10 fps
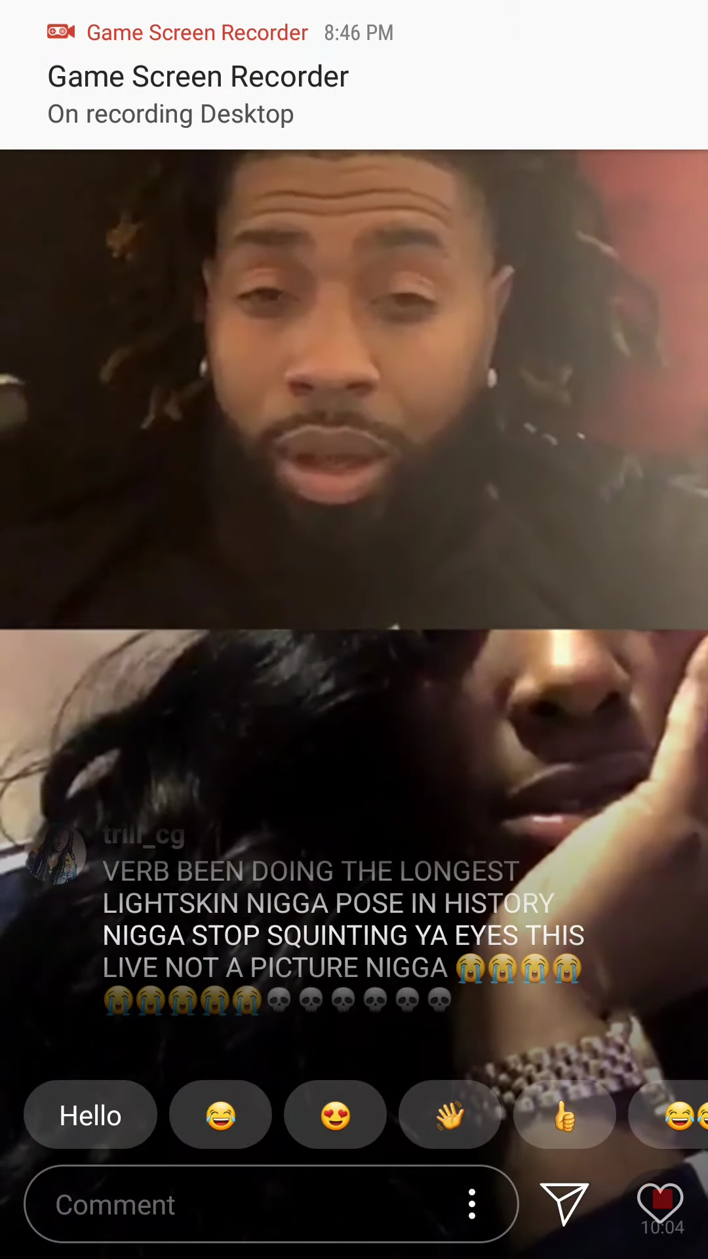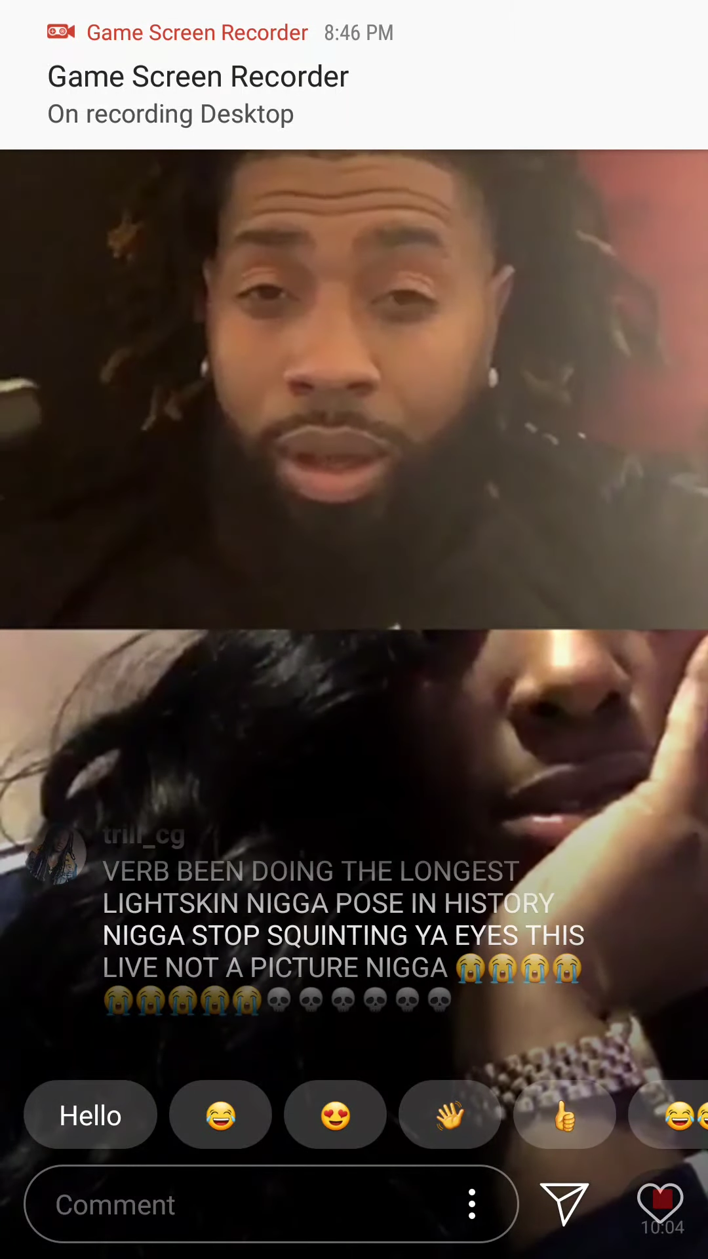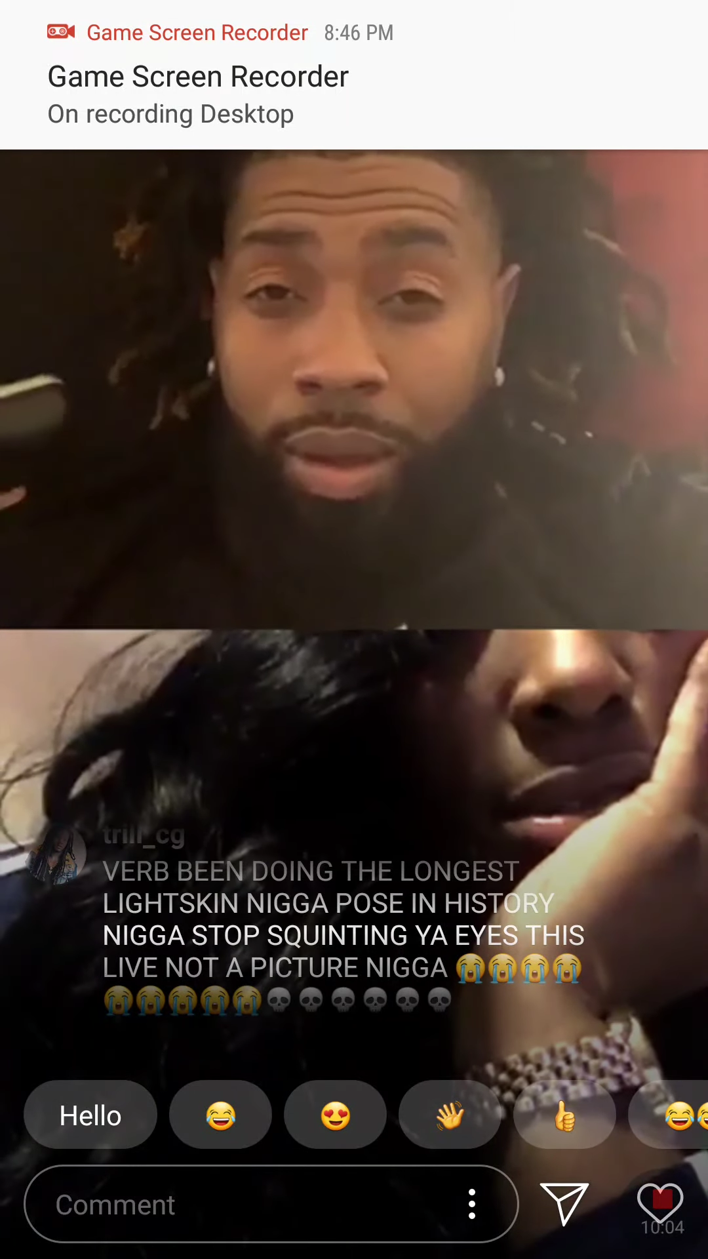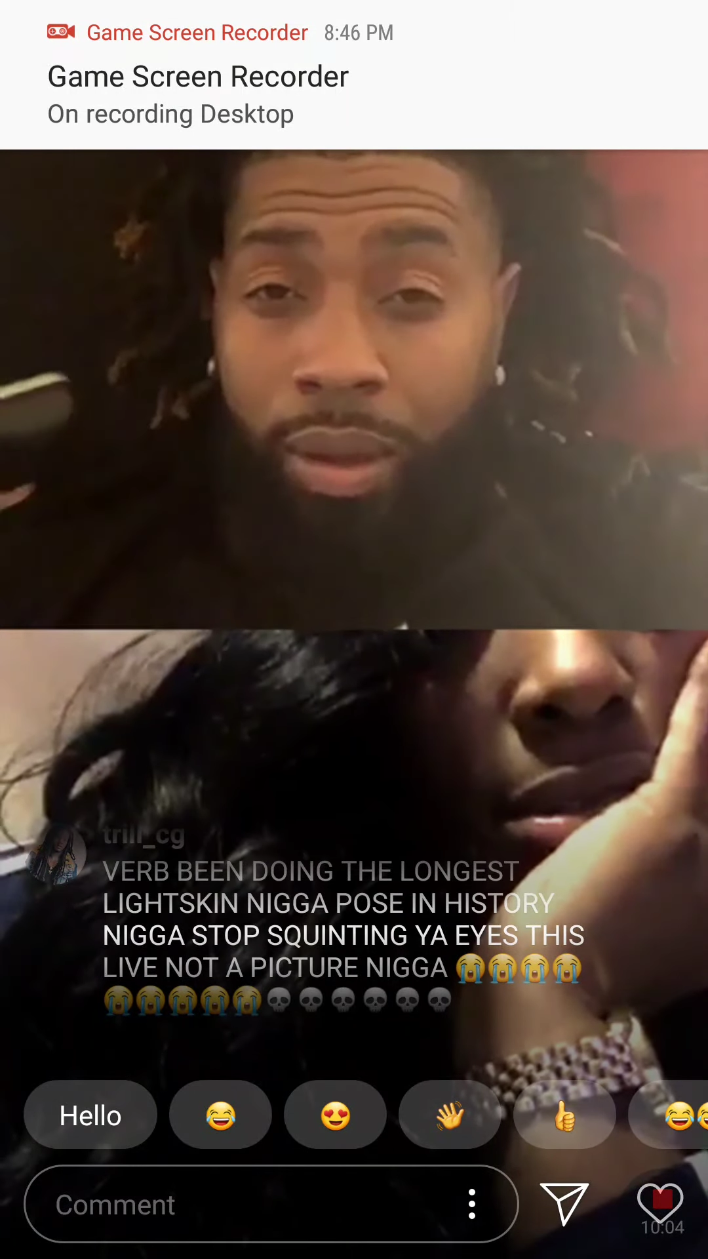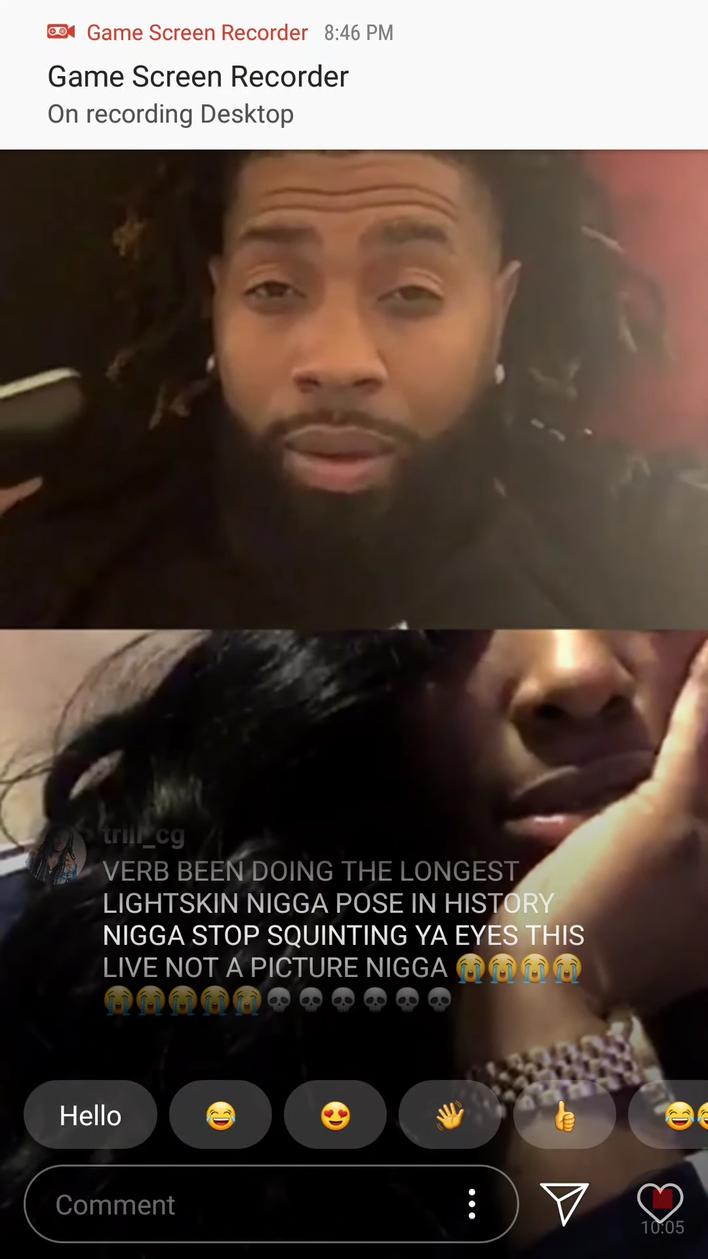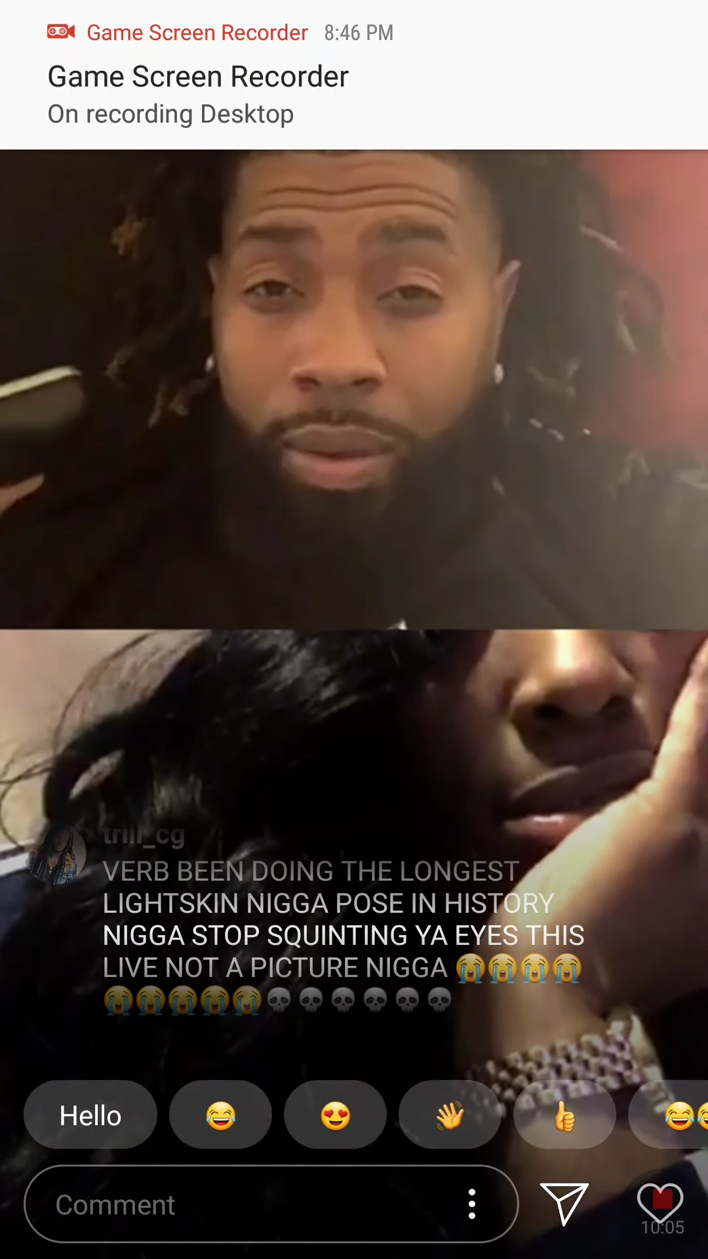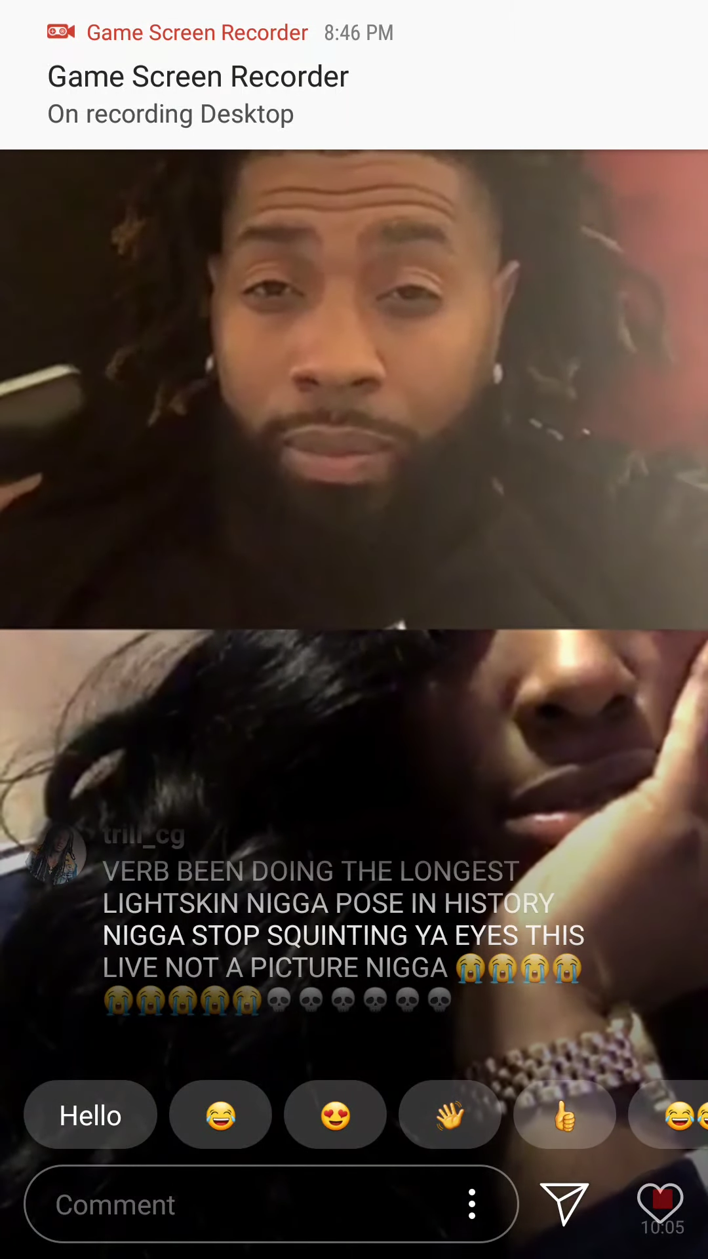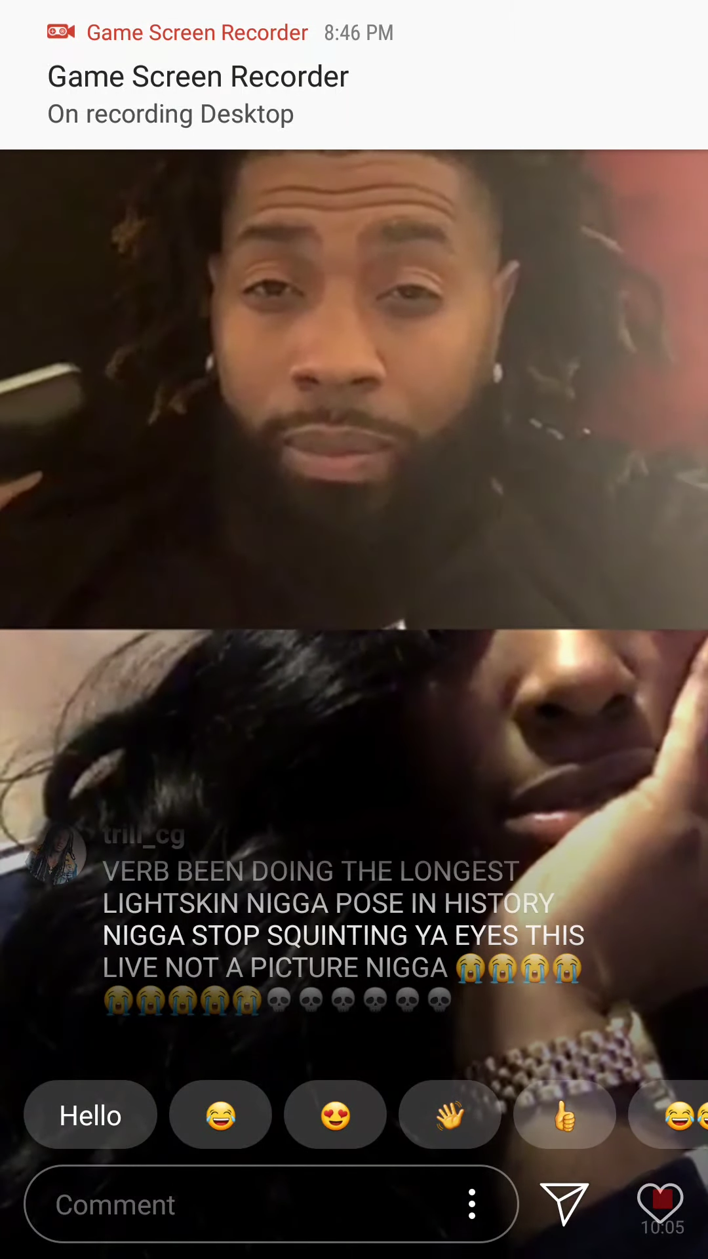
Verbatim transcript: uh,